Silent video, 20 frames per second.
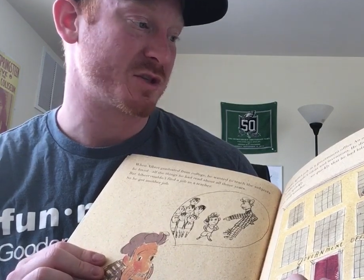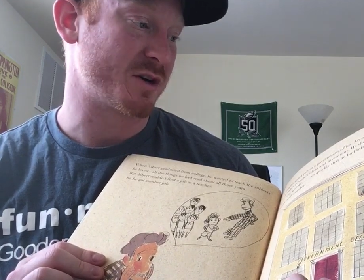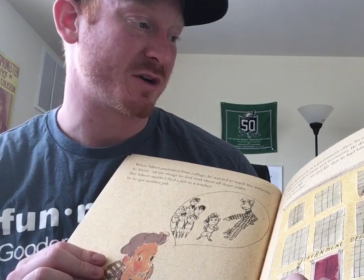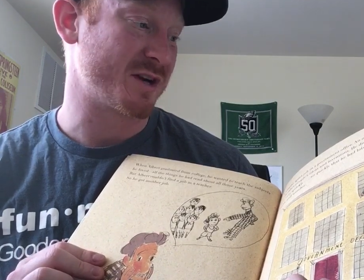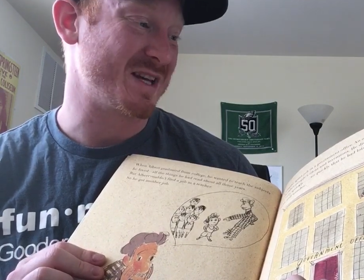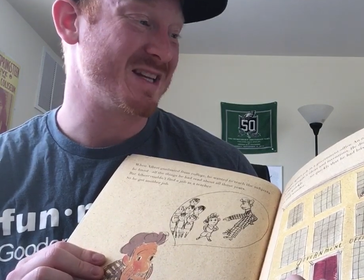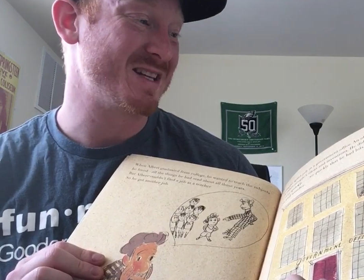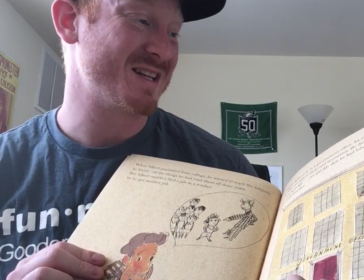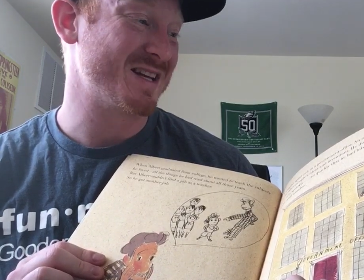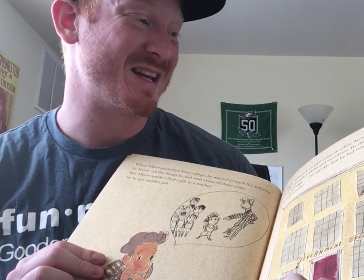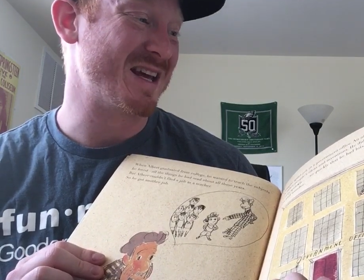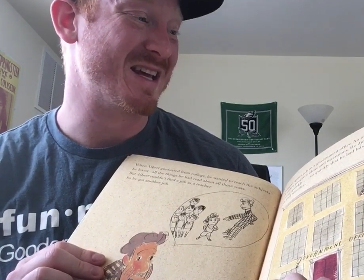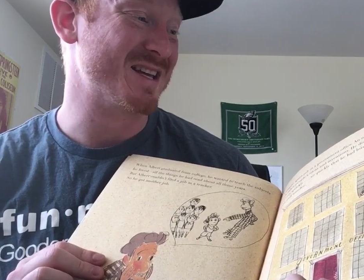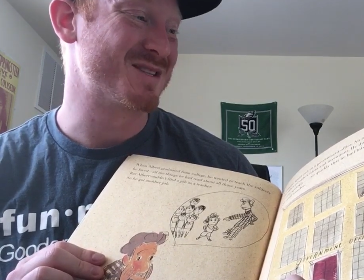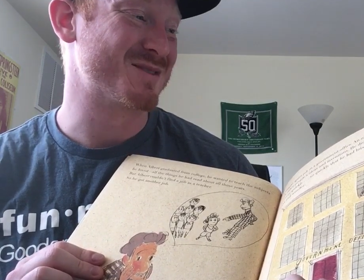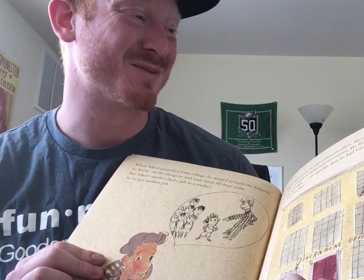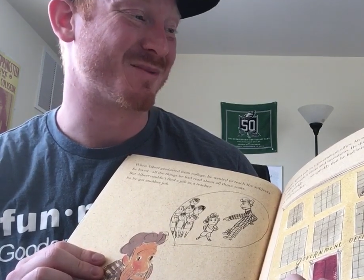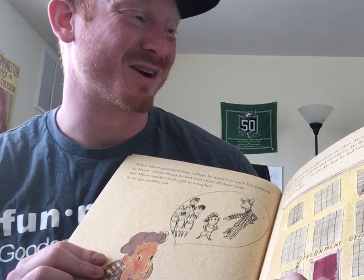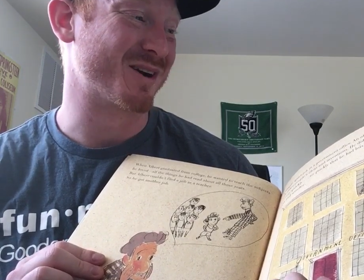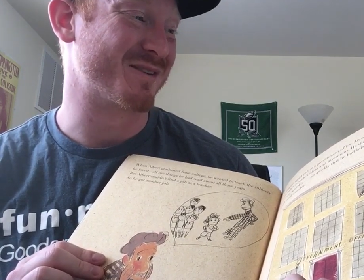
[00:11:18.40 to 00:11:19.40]
He did
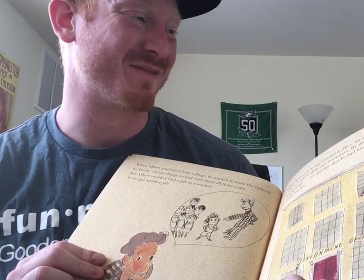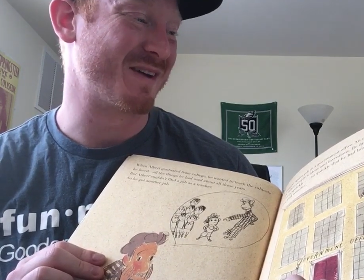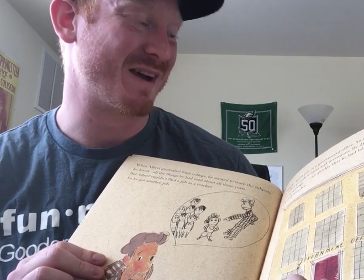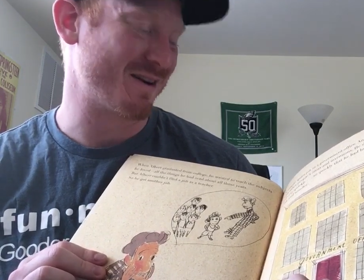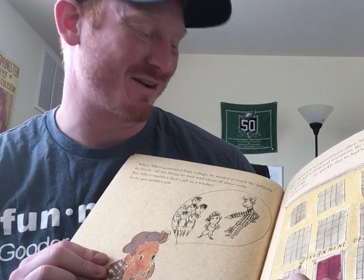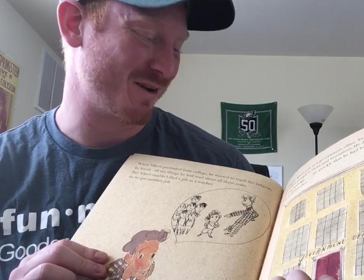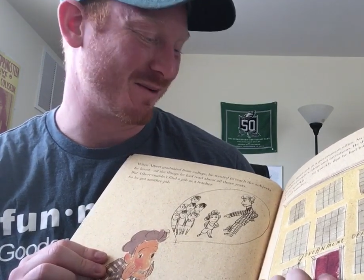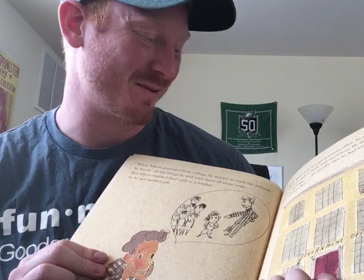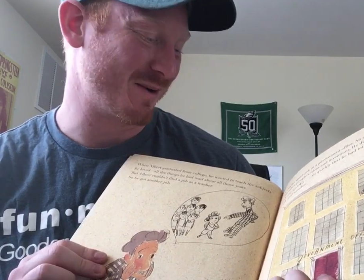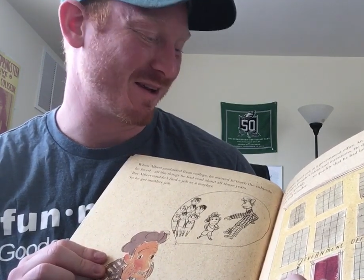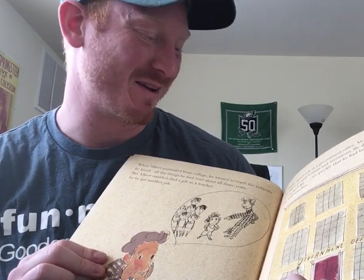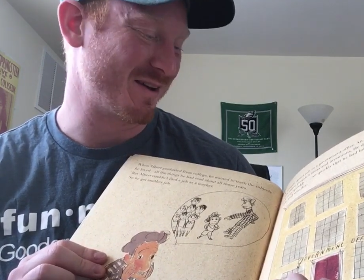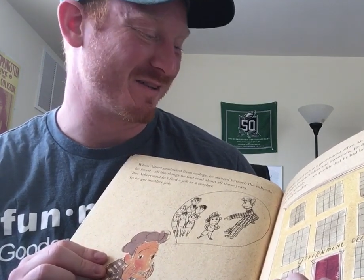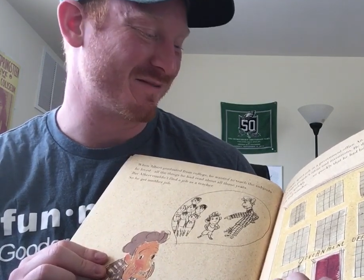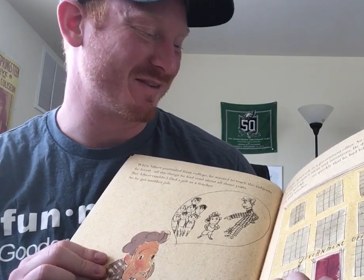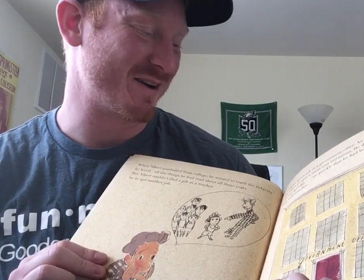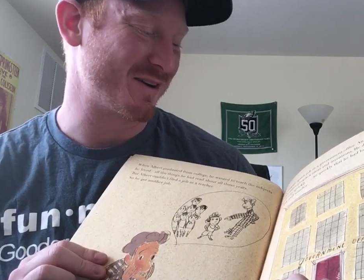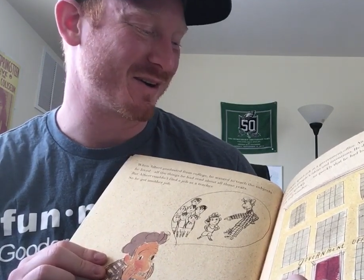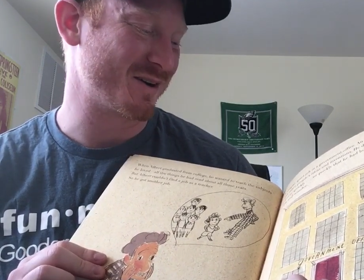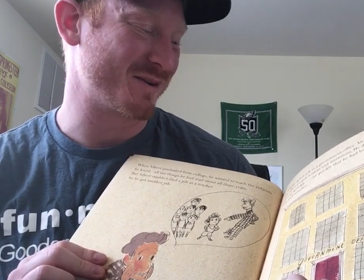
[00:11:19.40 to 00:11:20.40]
his work very well and
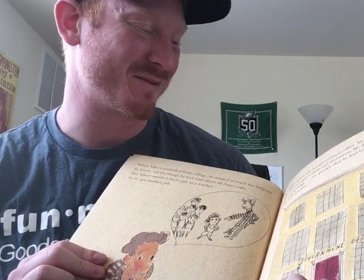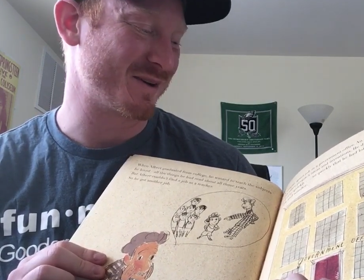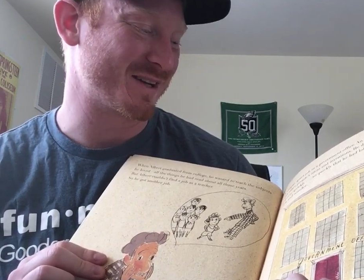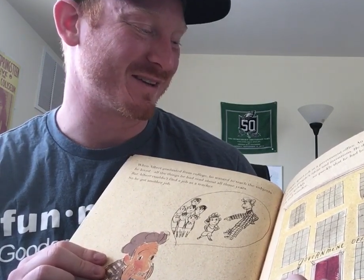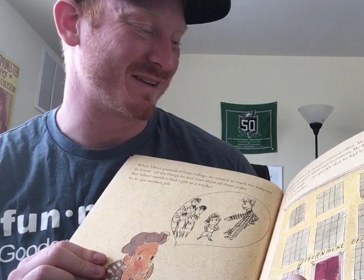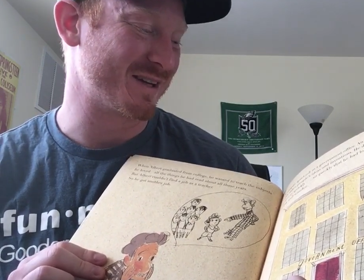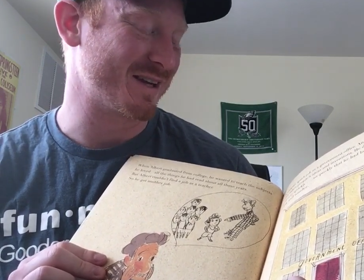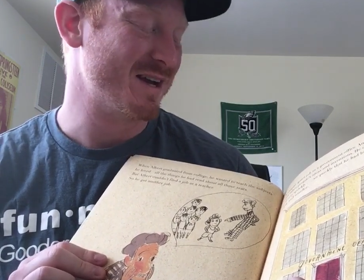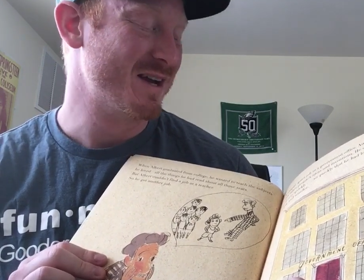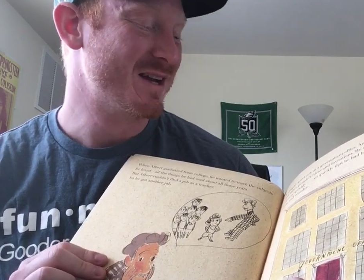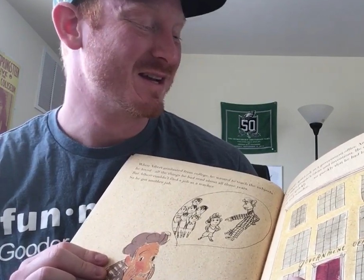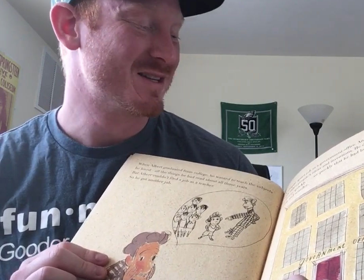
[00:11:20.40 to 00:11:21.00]
very quickly,